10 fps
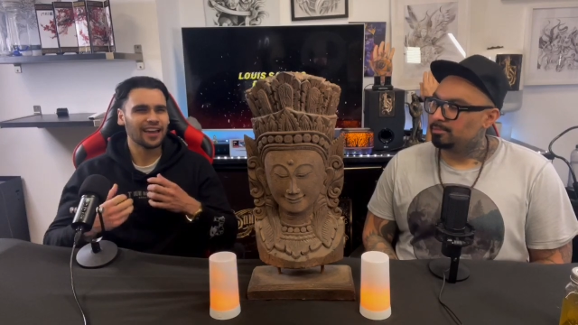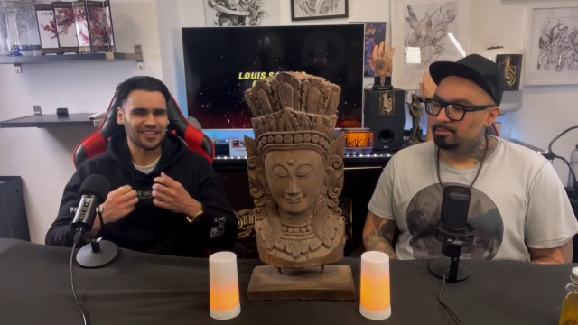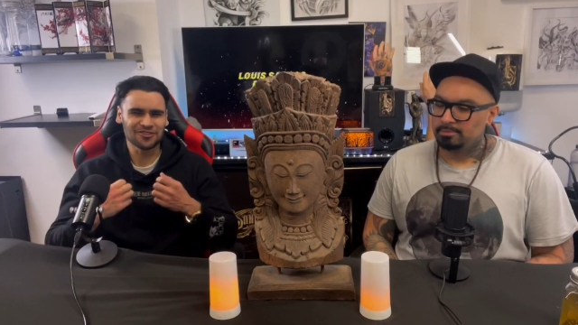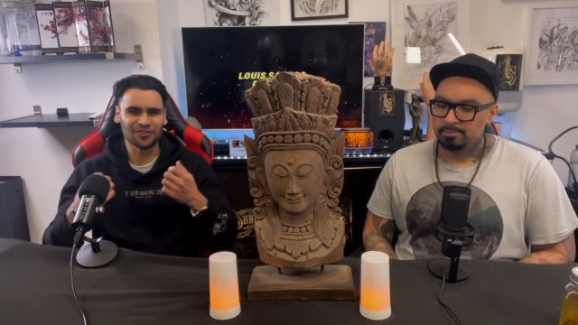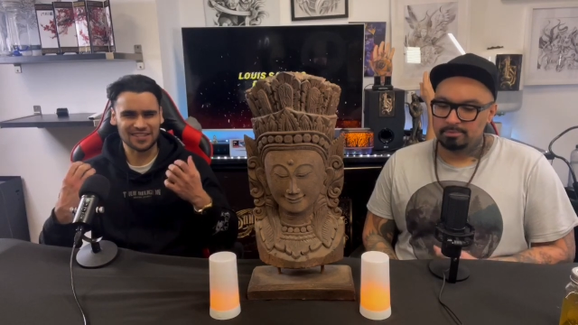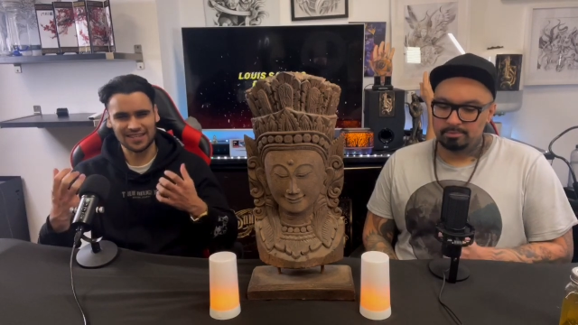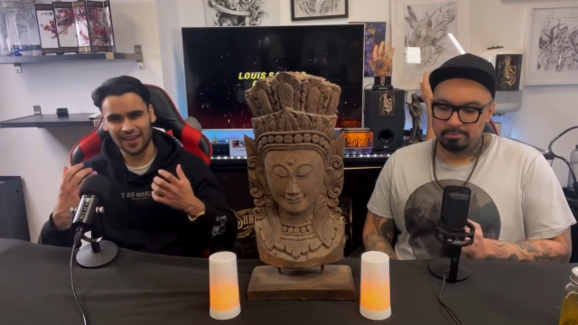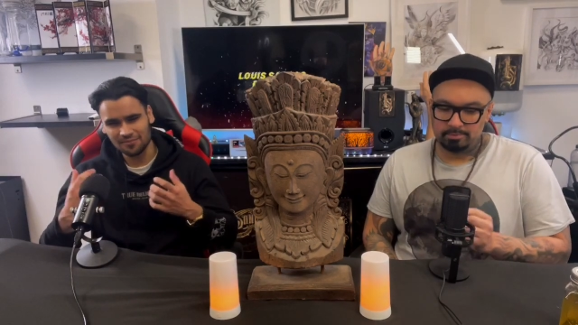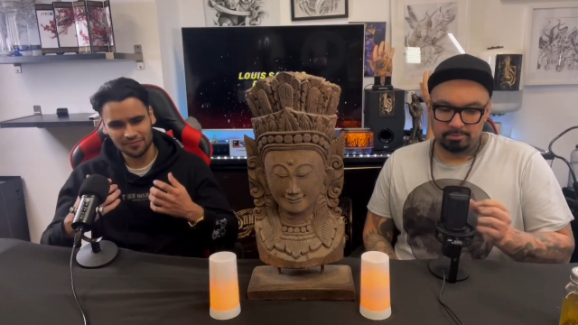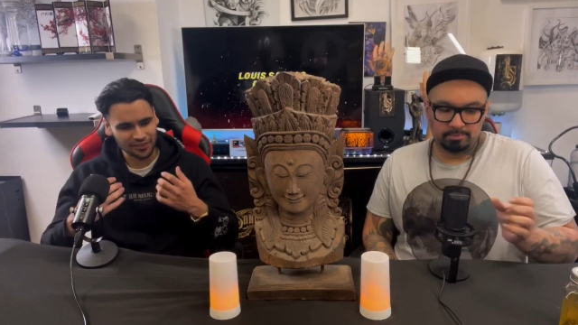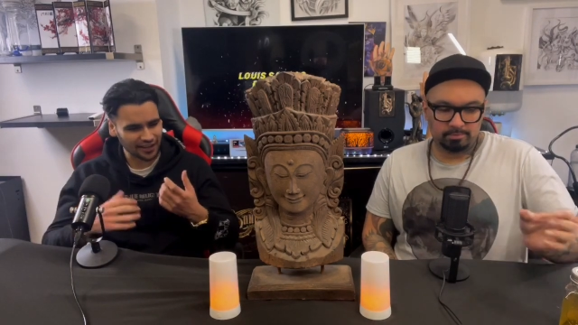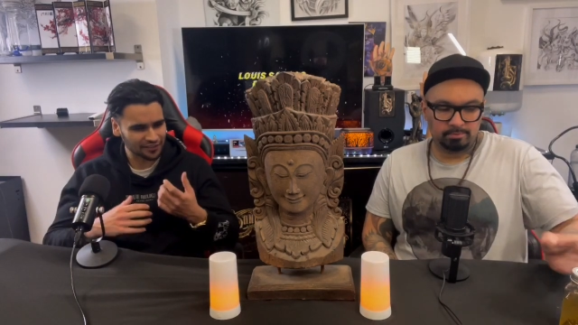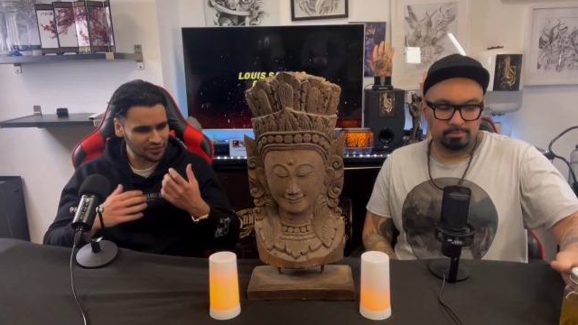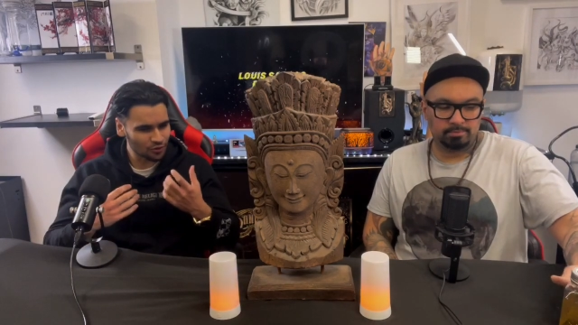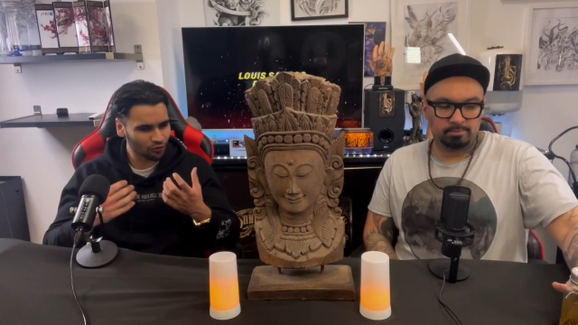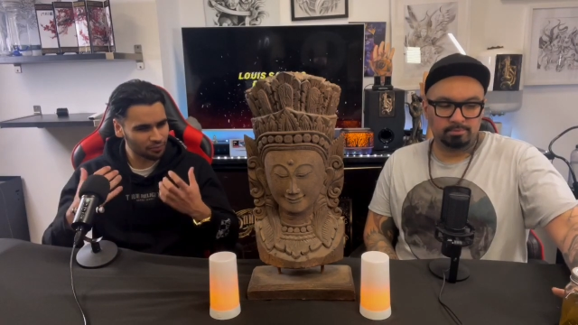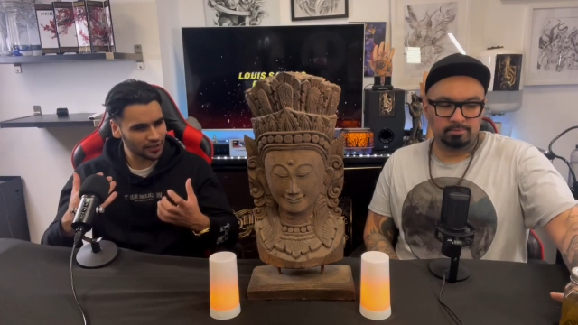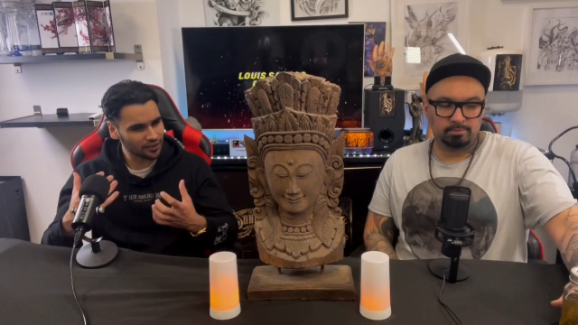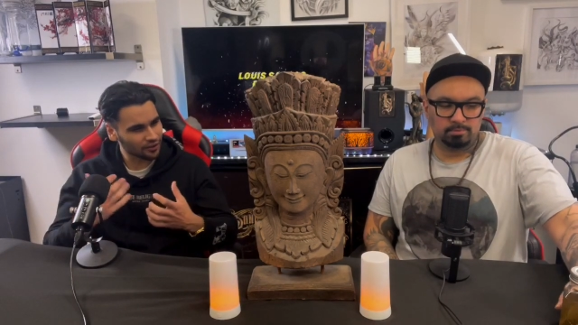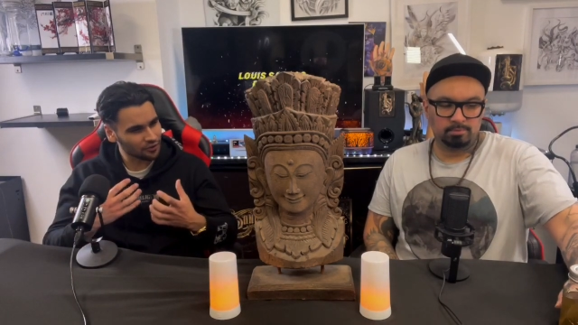Speaker 1: it's not the same. The kind of the
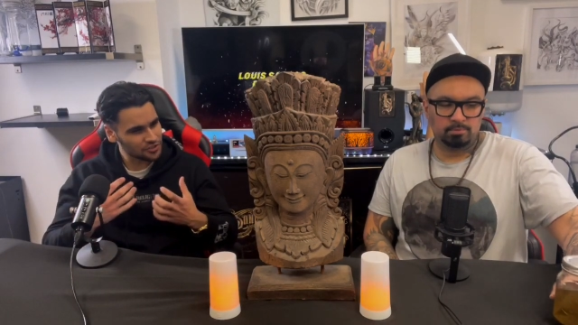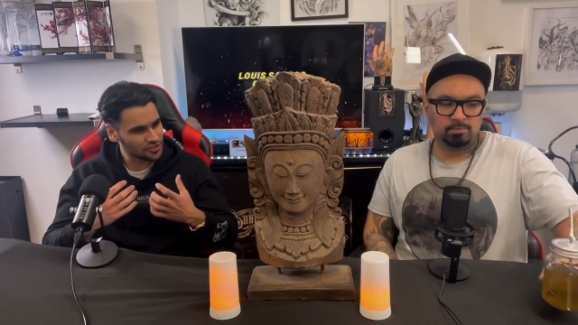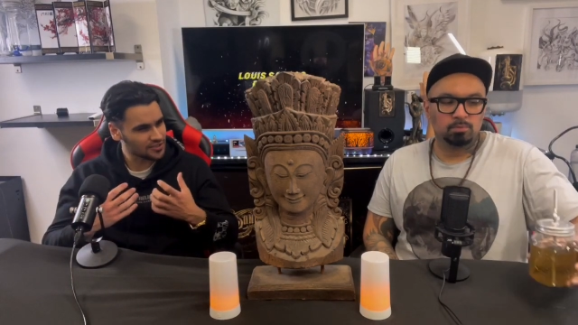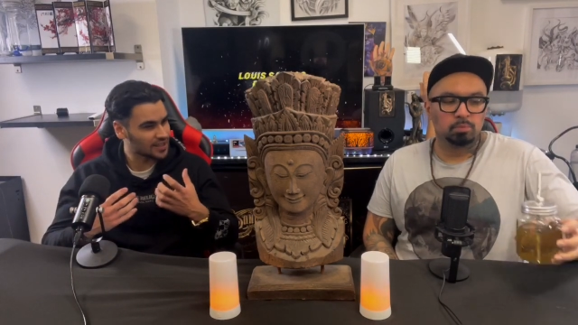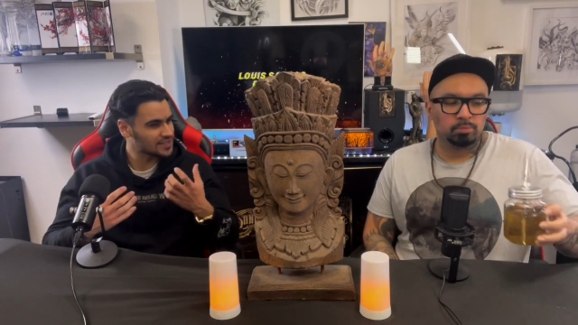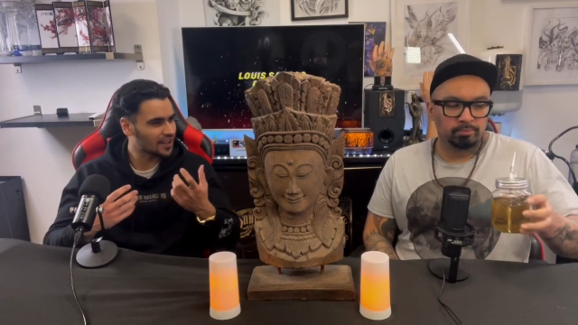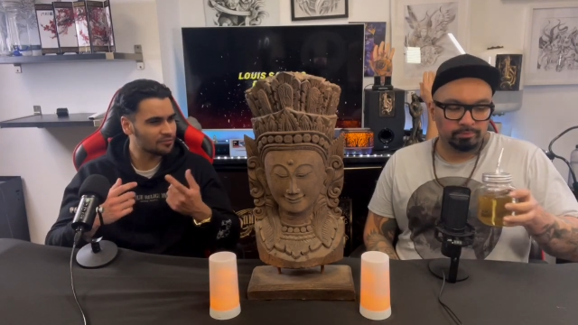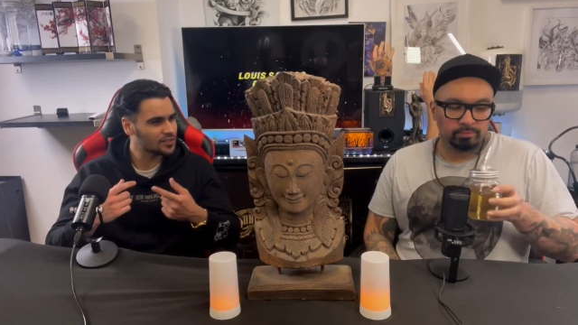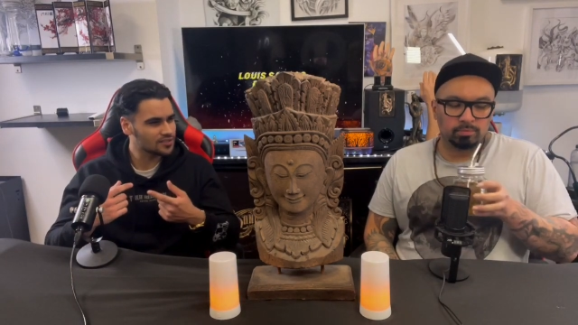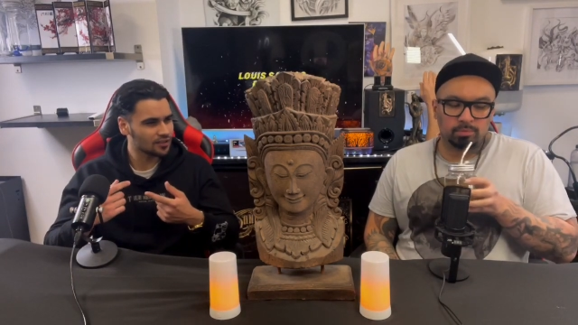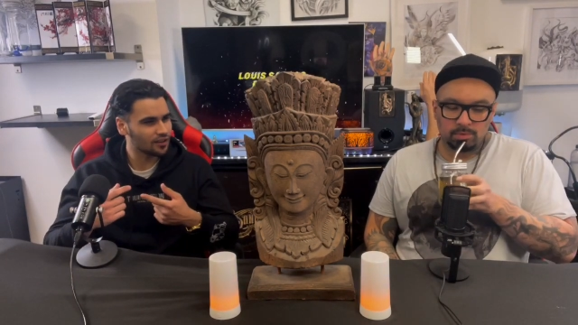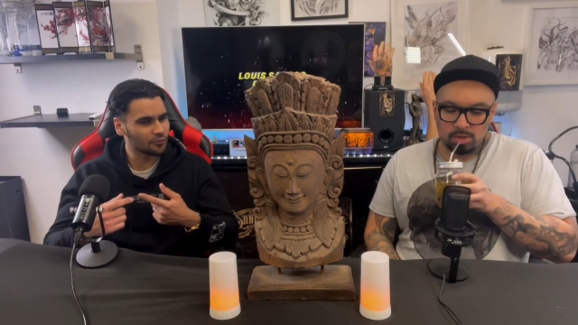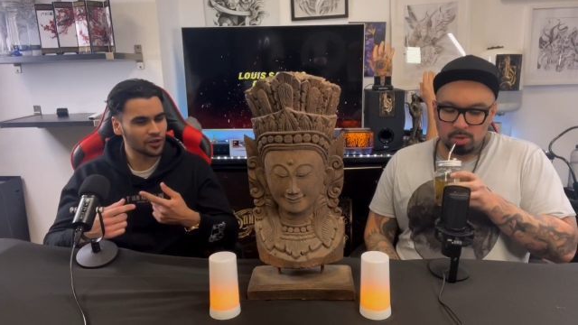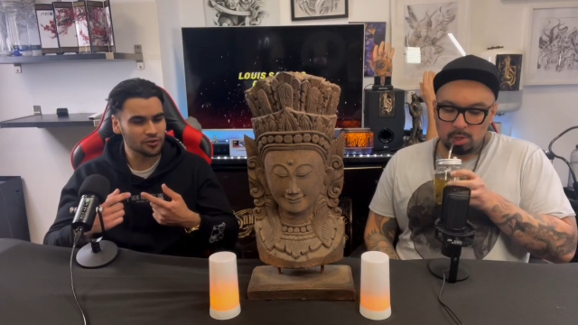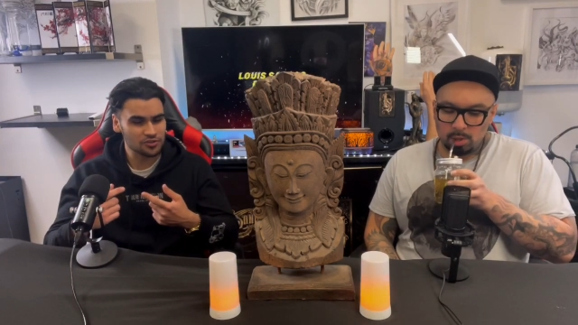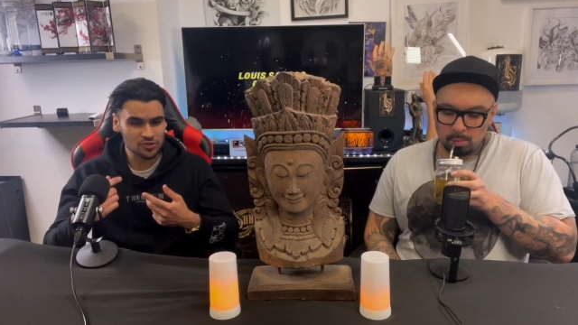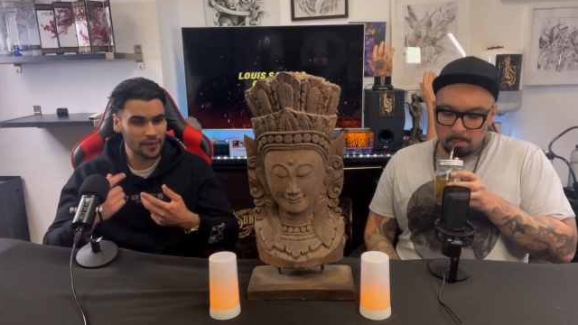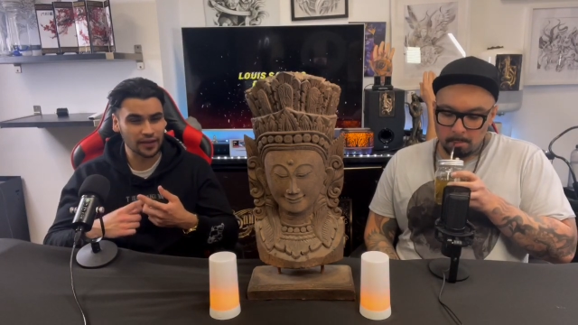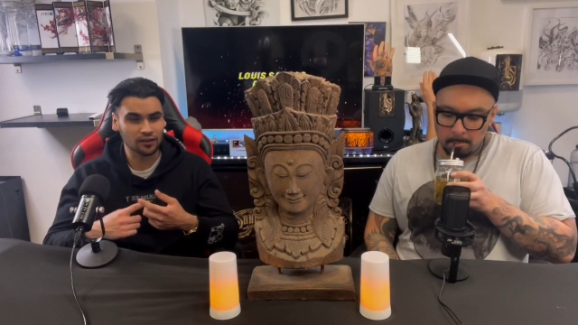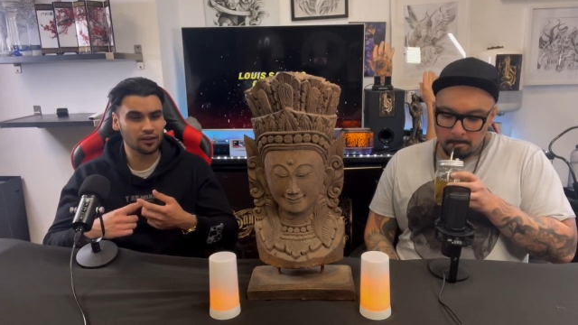European culture that I say. I've been to, we go to
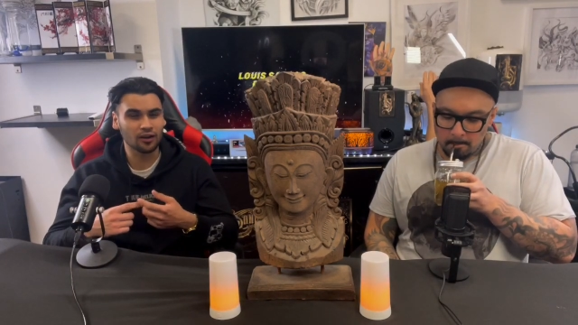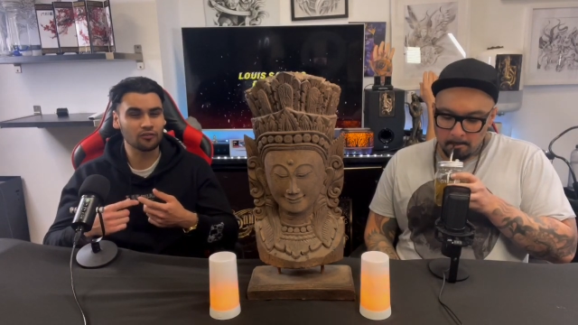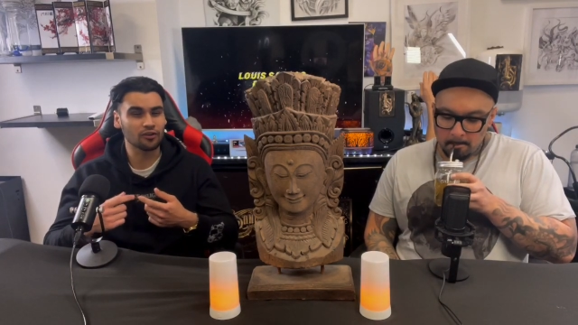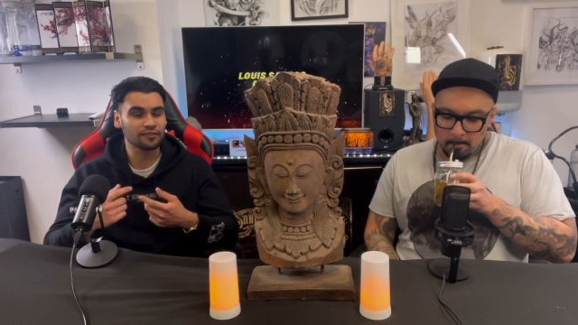Spain a lot. I've got